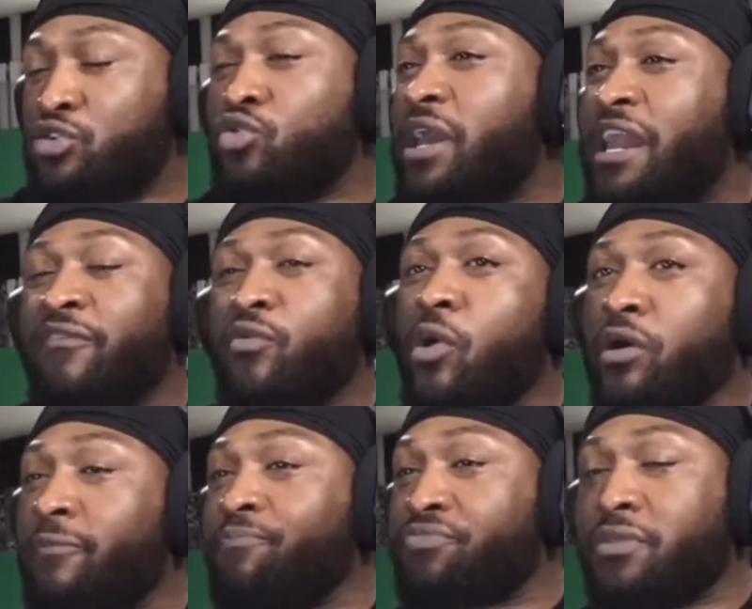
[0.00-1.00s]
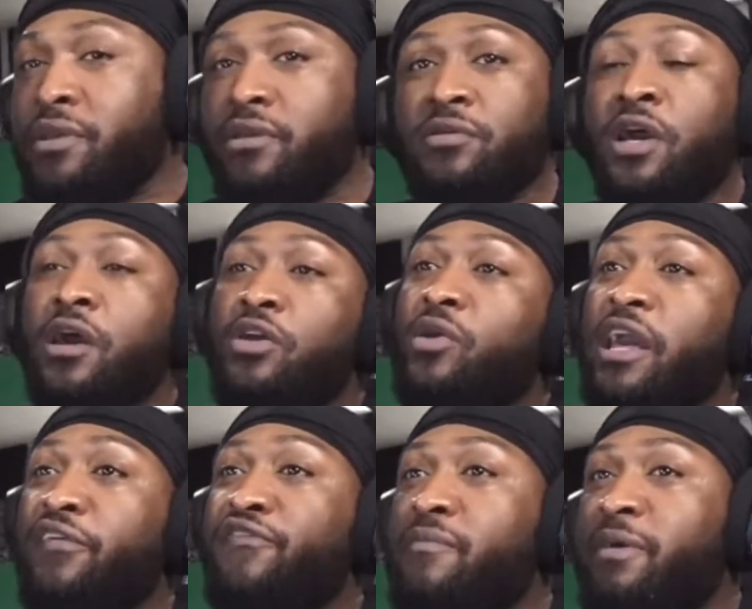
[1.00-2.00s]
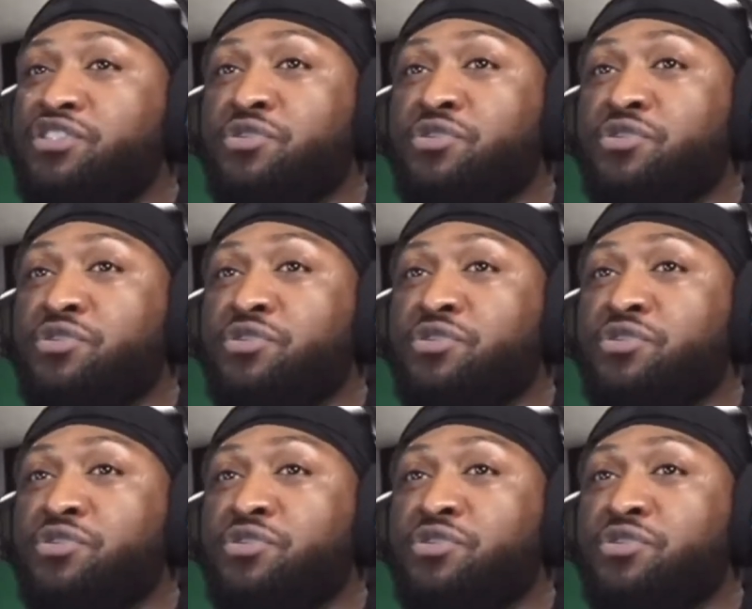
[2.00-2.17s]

You can't even walk a, nigga, you can't even fit in my shoes,